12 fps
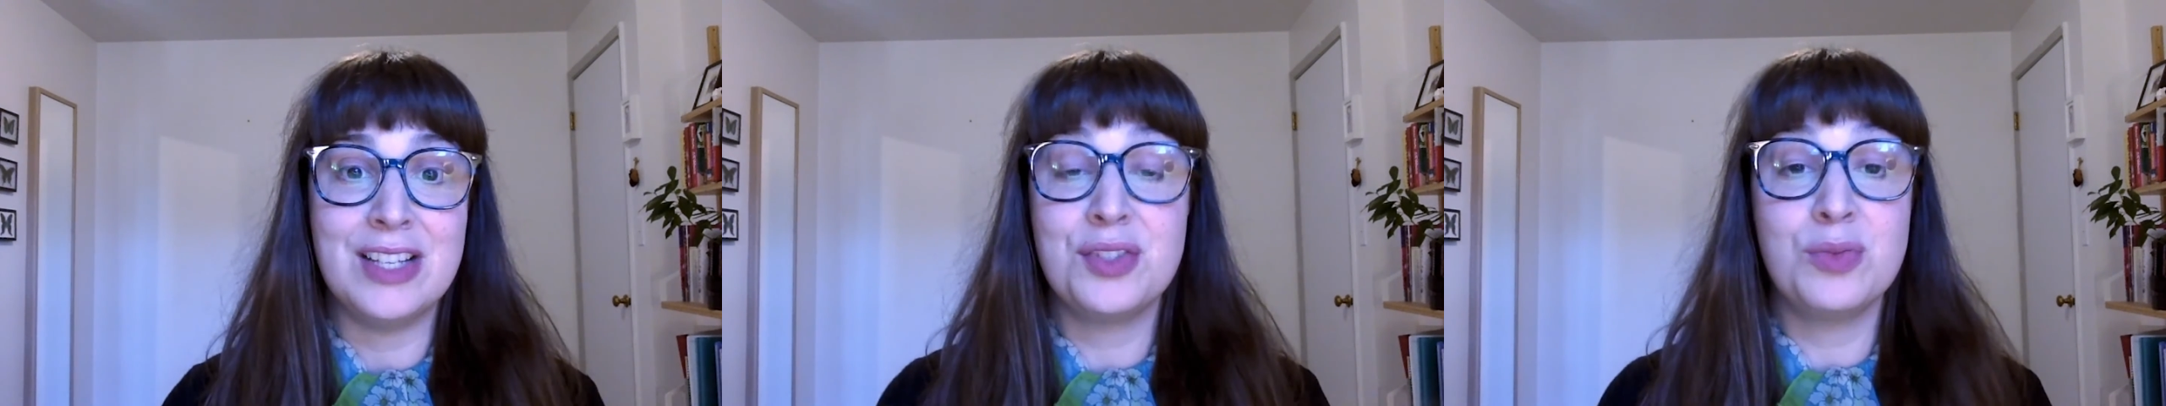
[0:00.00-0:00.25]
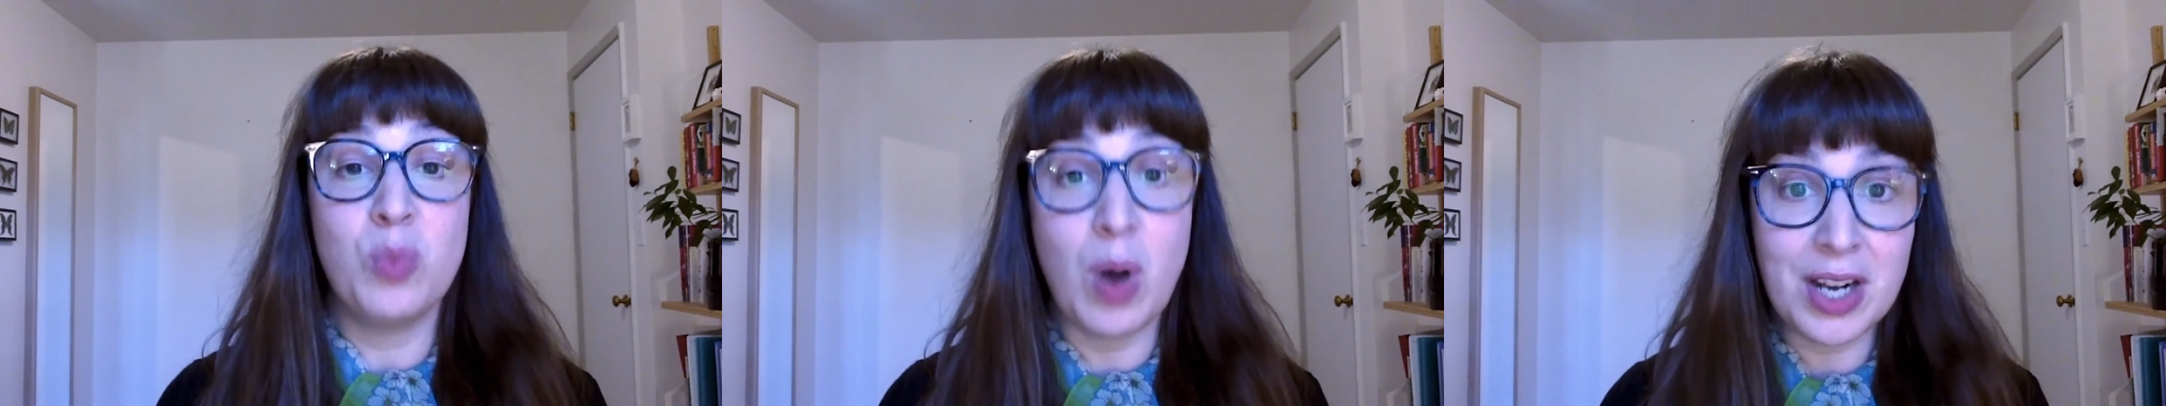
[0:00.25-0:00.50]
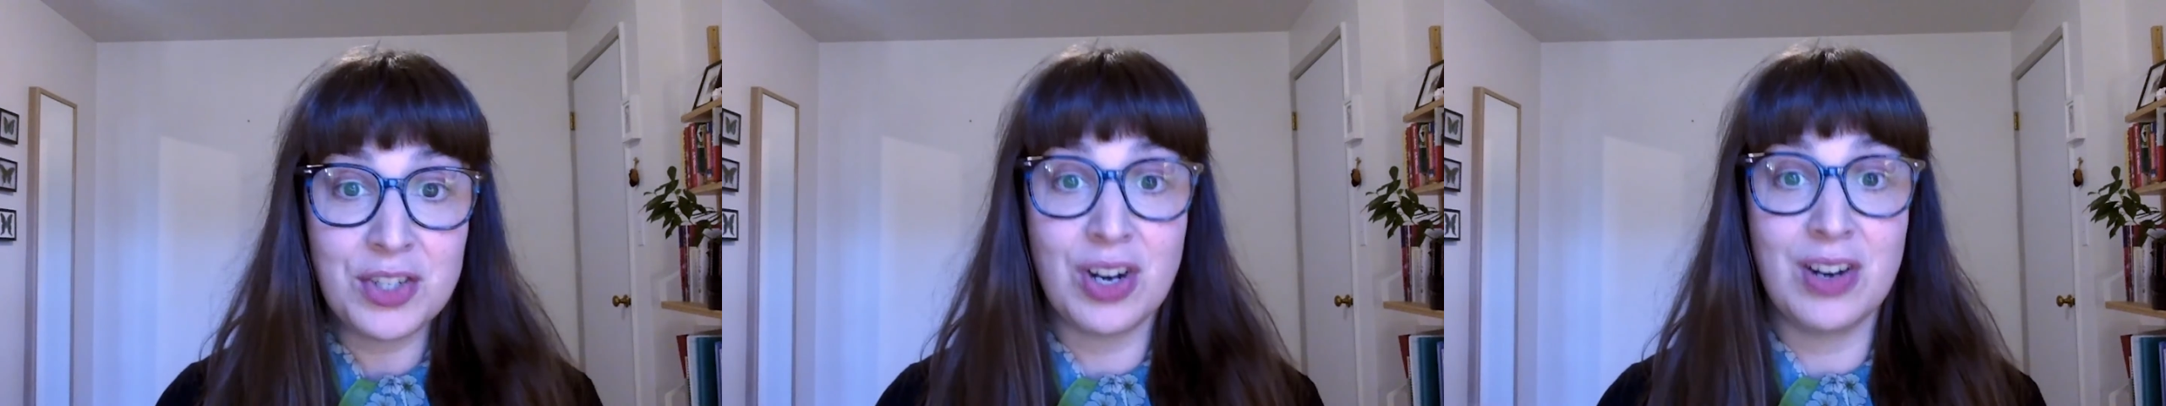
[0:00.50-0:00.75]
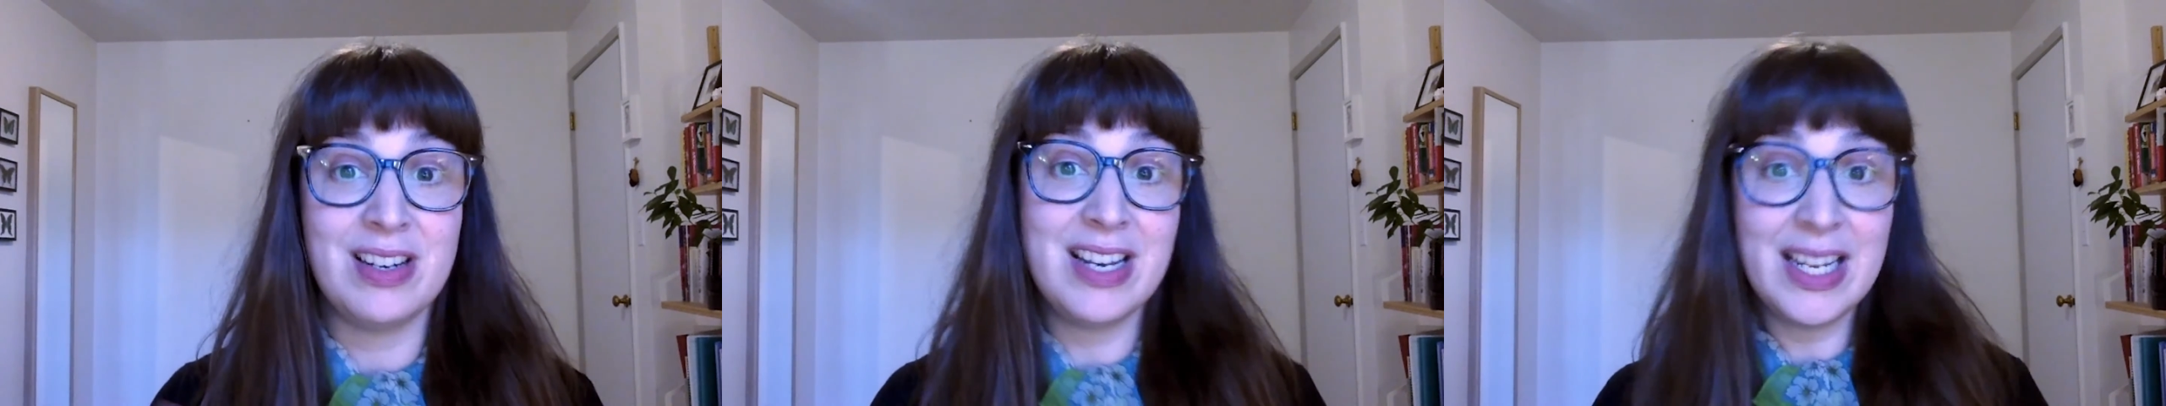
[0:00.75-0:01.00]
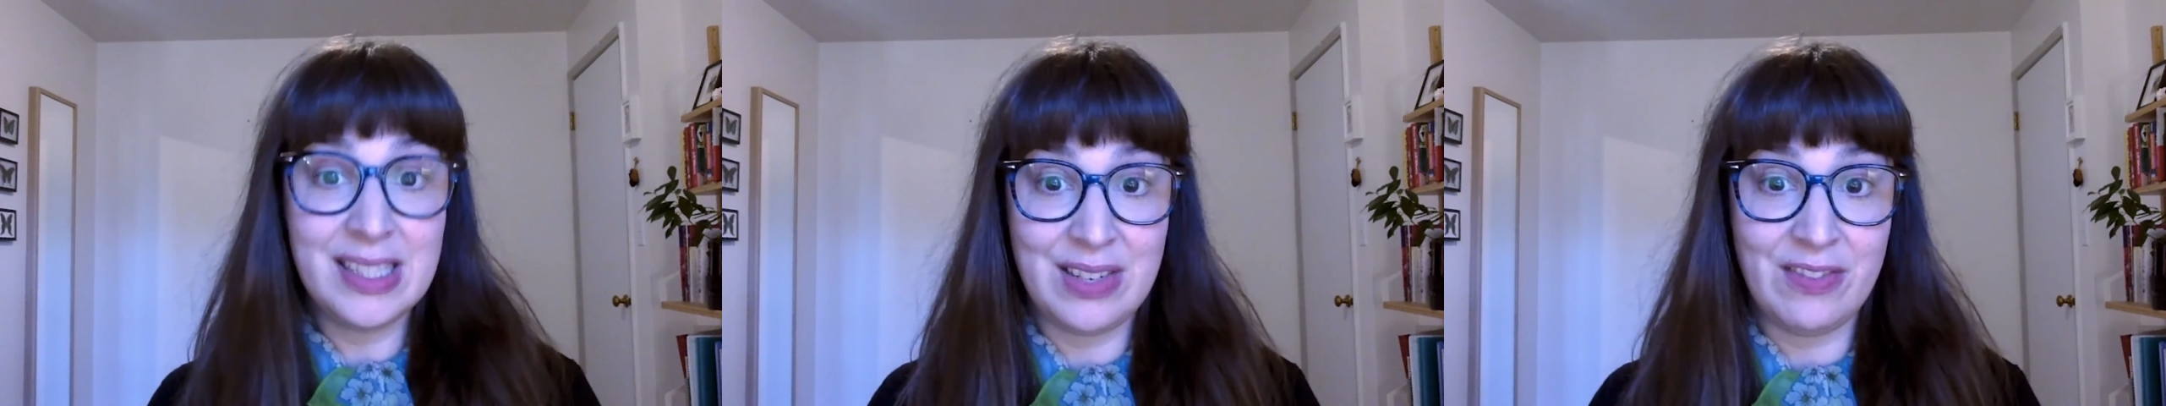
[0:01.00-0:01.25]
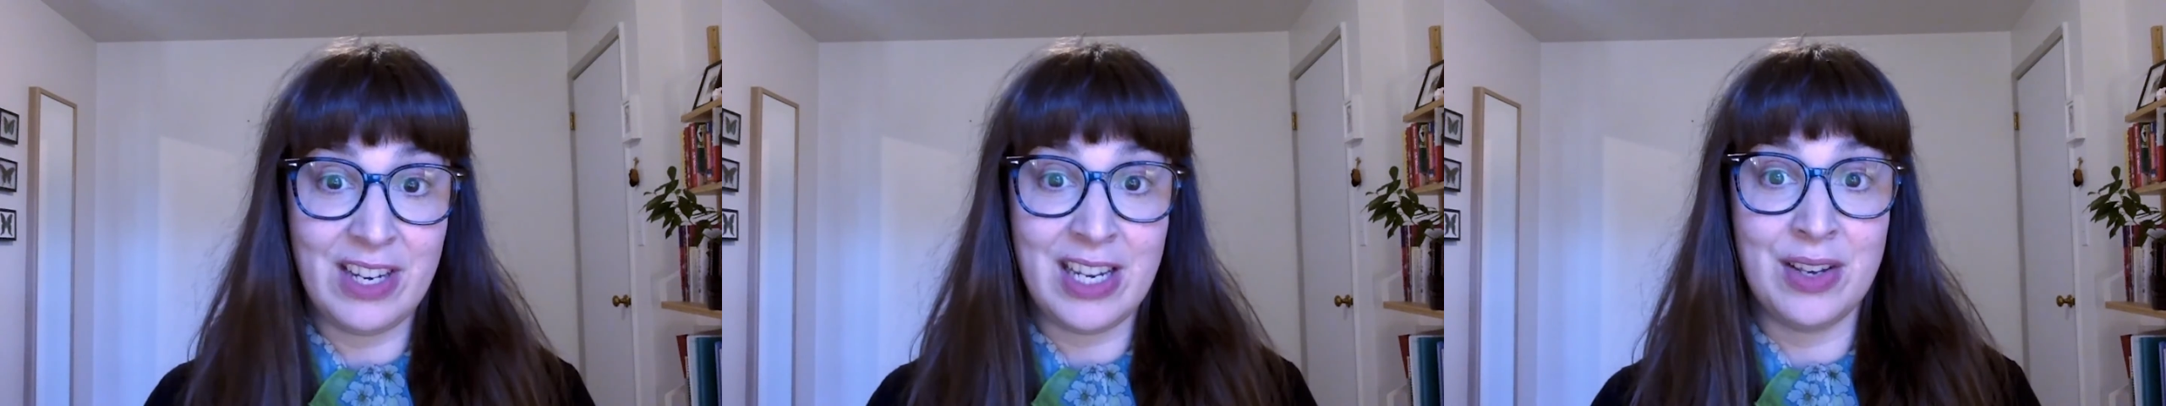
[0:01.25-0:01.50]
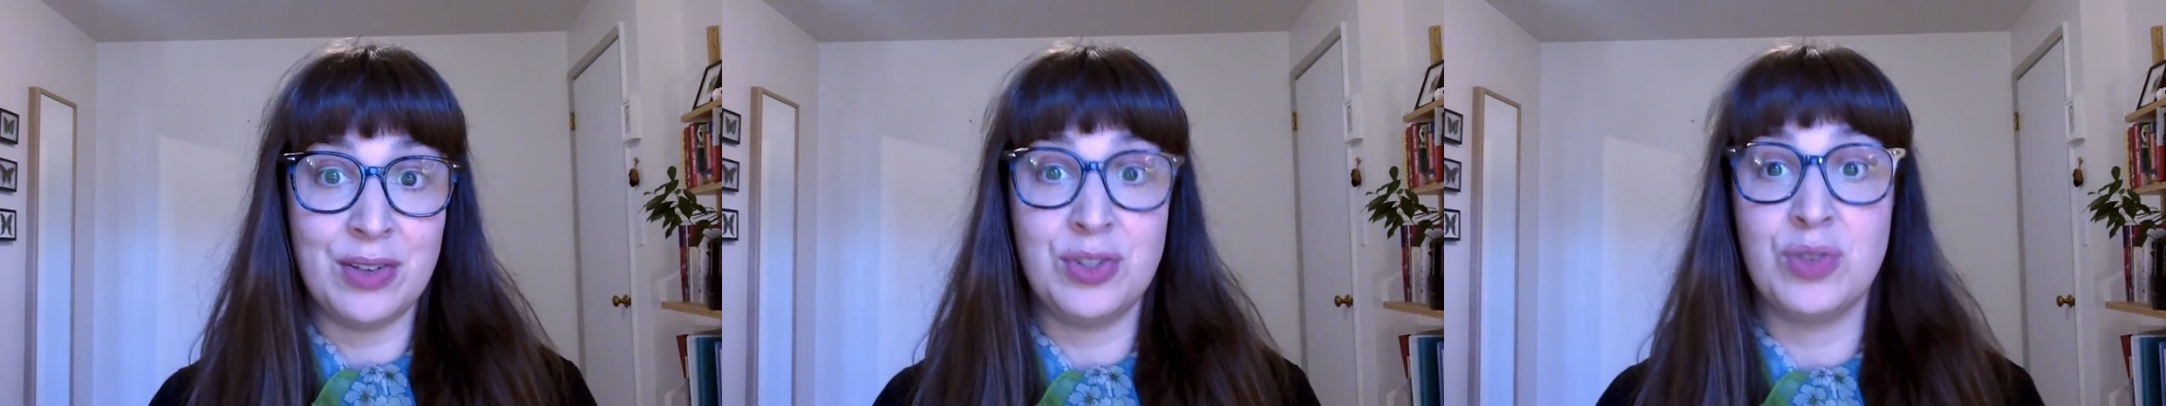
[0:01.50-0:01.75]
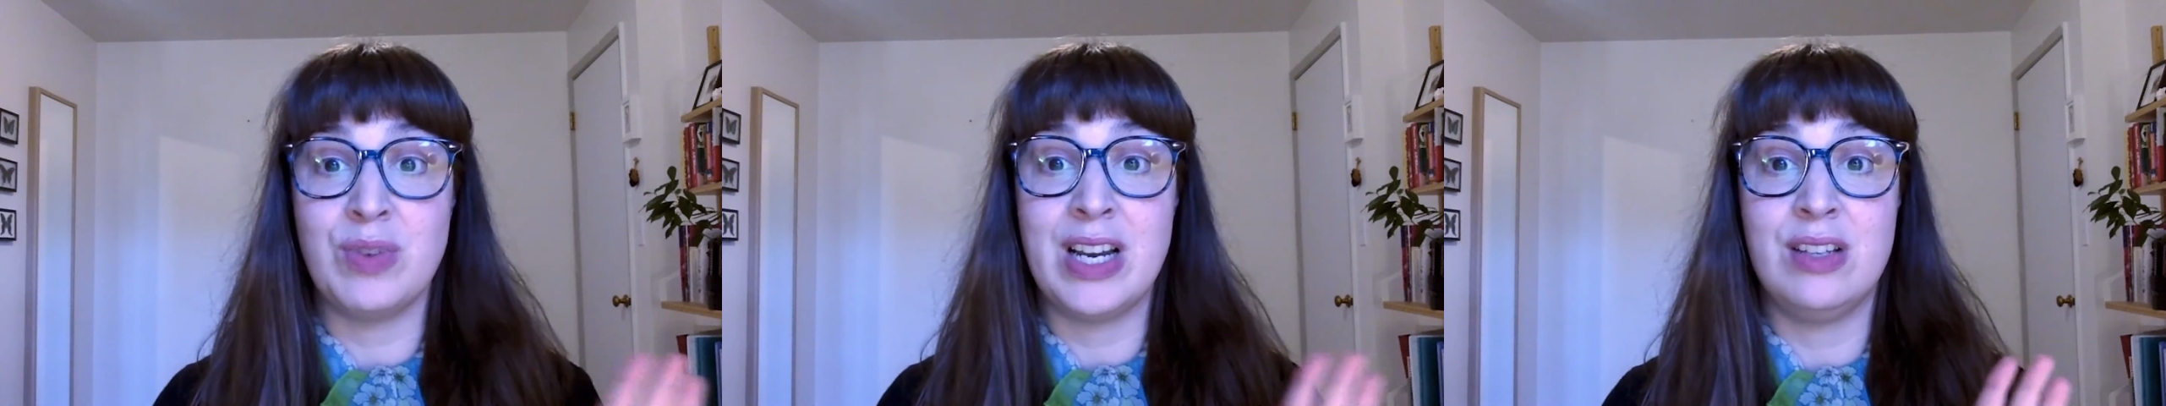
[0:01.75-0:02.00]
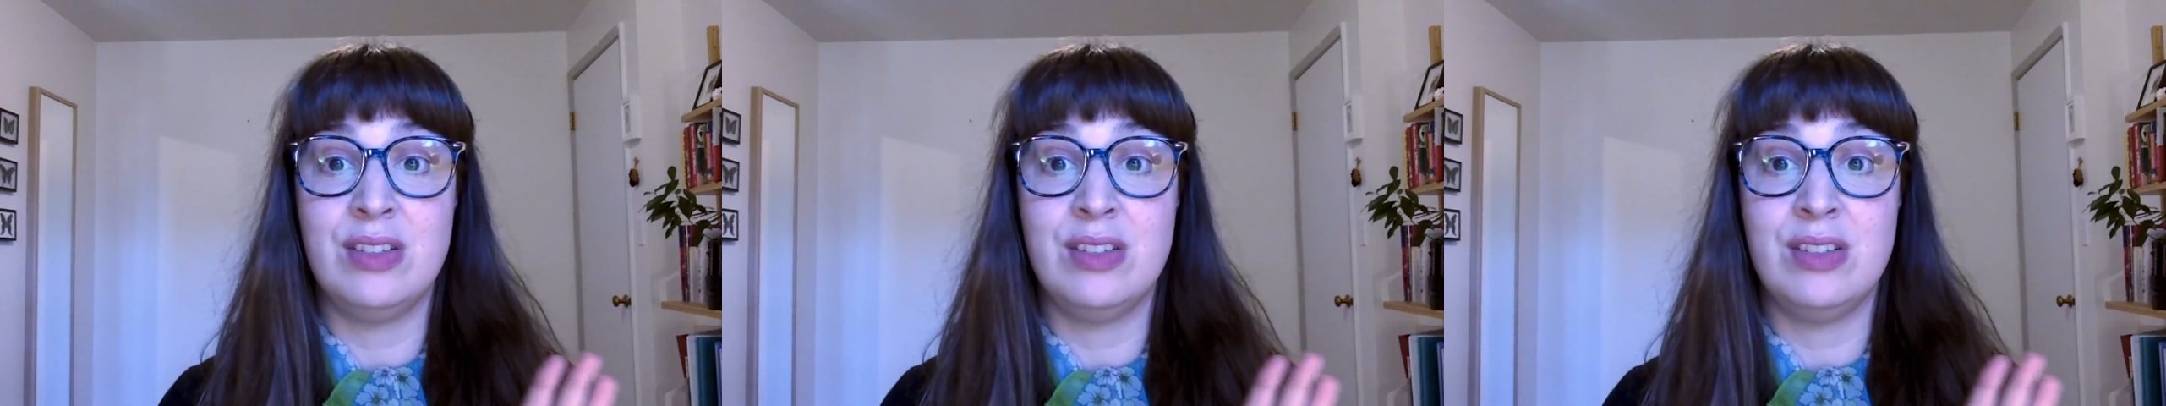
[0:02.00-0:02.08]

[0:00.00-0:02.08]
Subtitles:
So watch our next video to write